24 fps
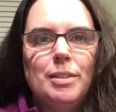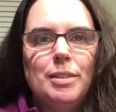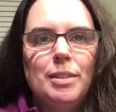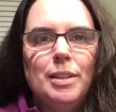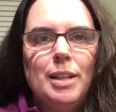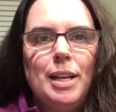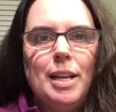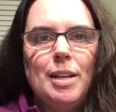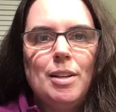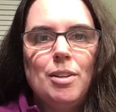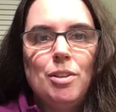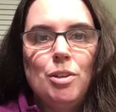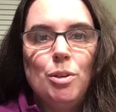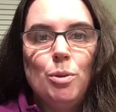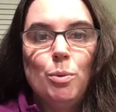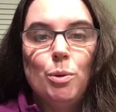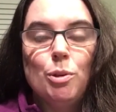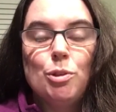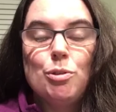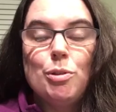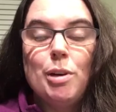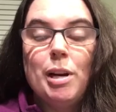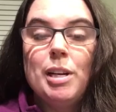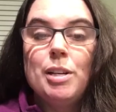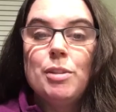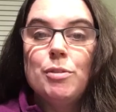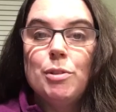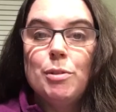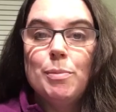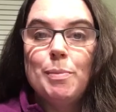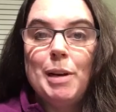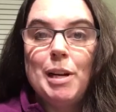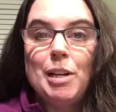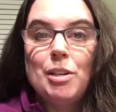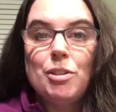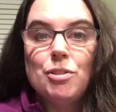and you were trying to
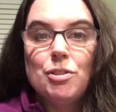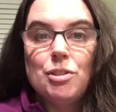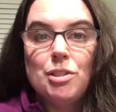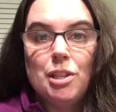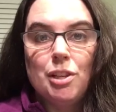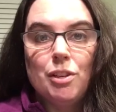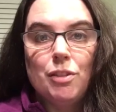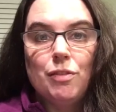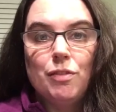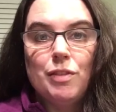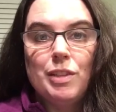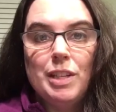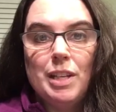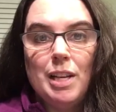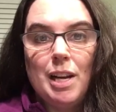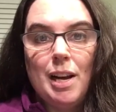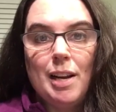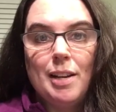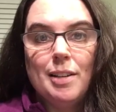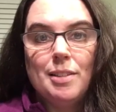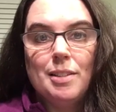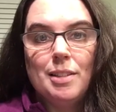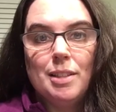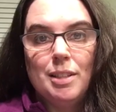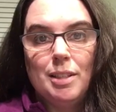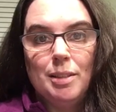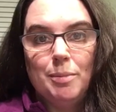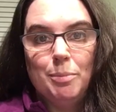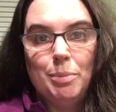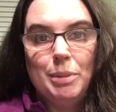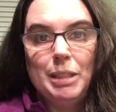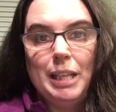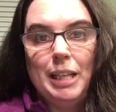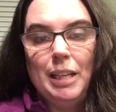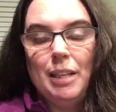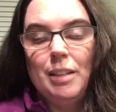remind yourself not to
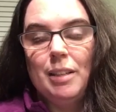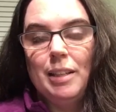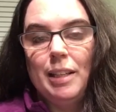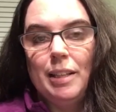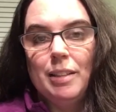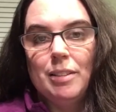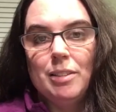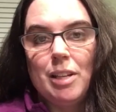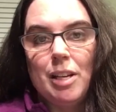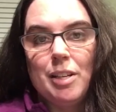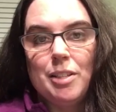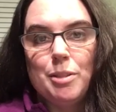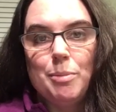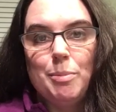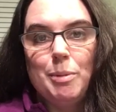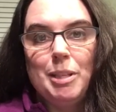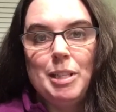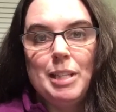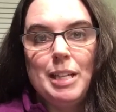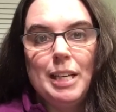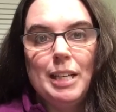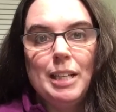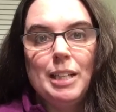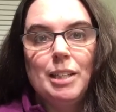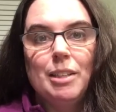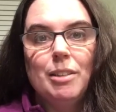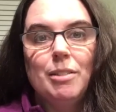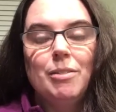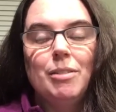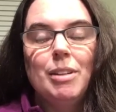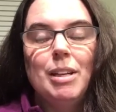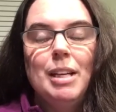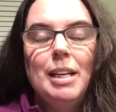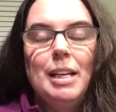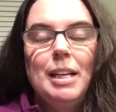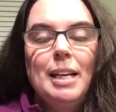complain, like not to be negative.
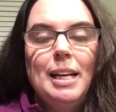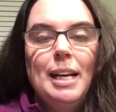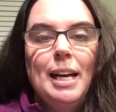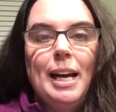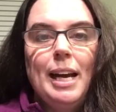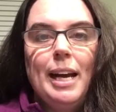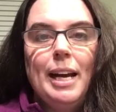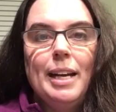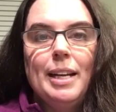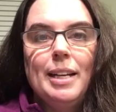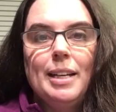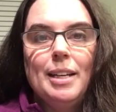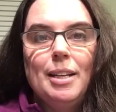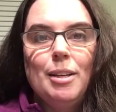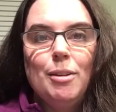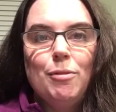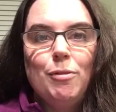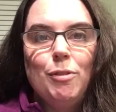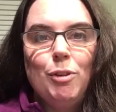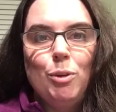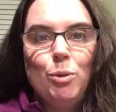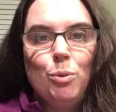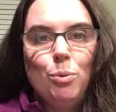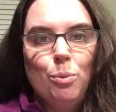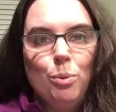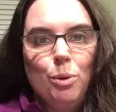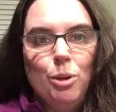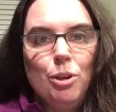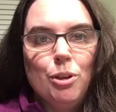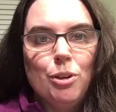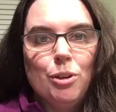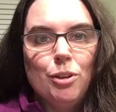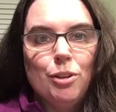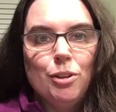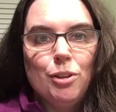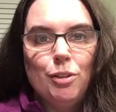And if you
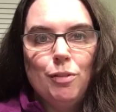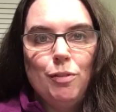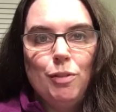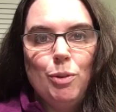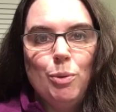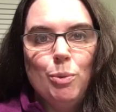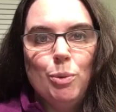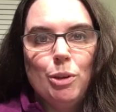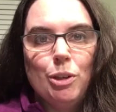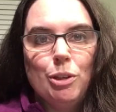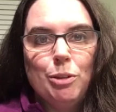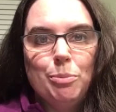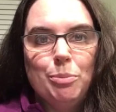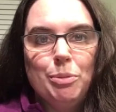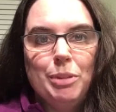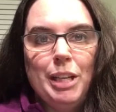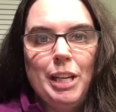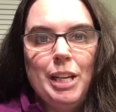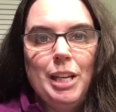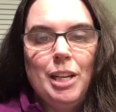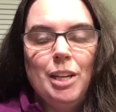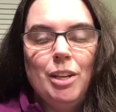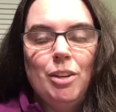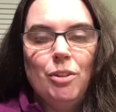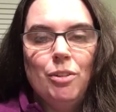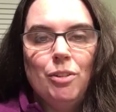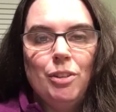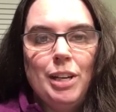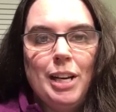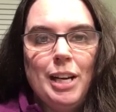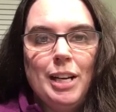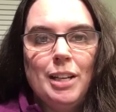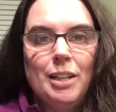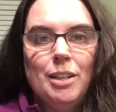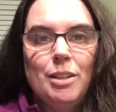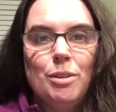were, if you were complaining or
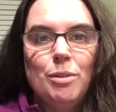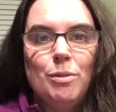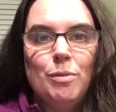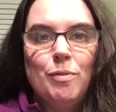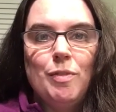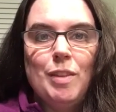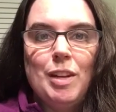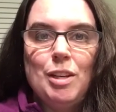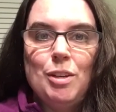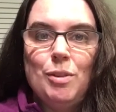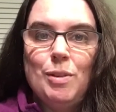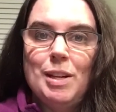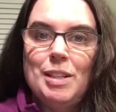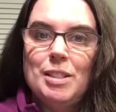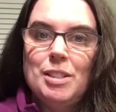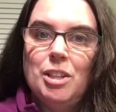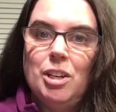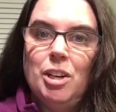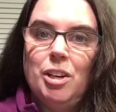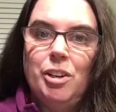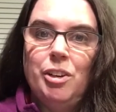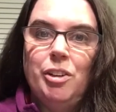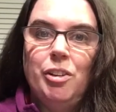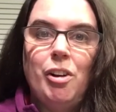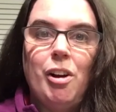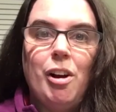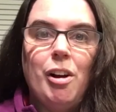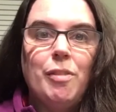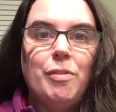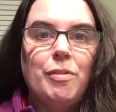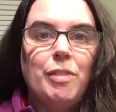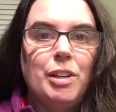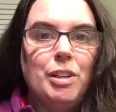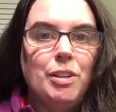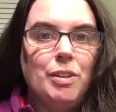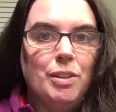negative, then you had to cut it off
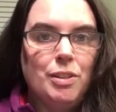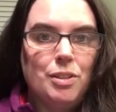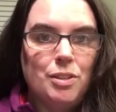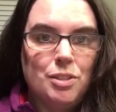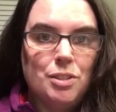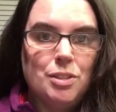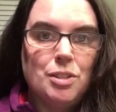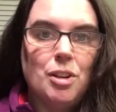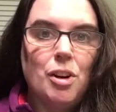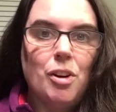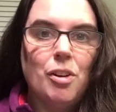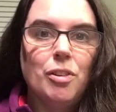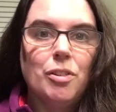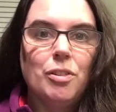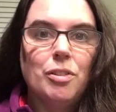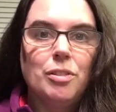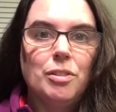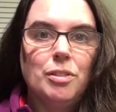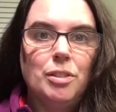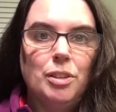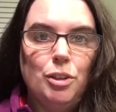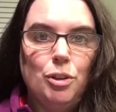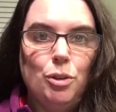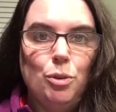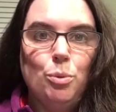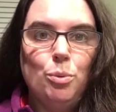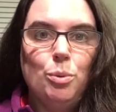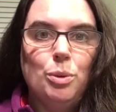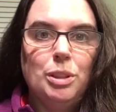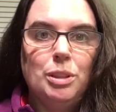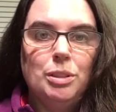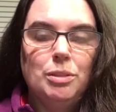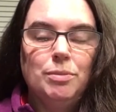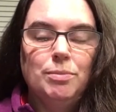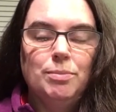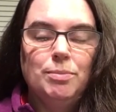and you had to start a new
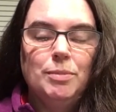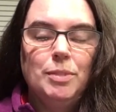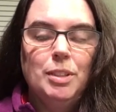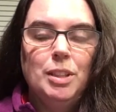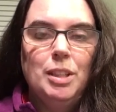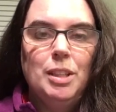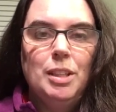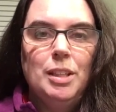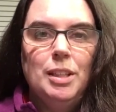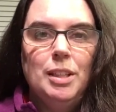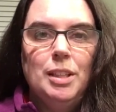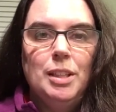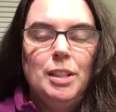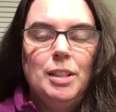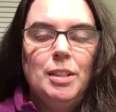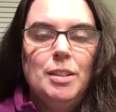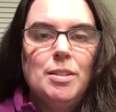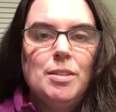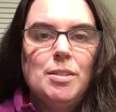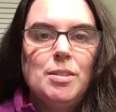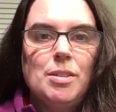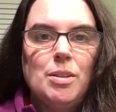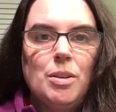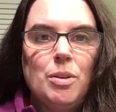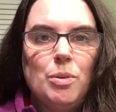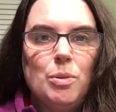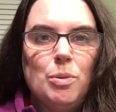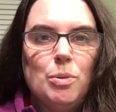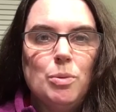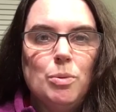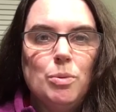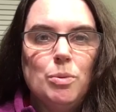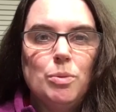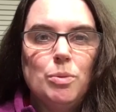one. So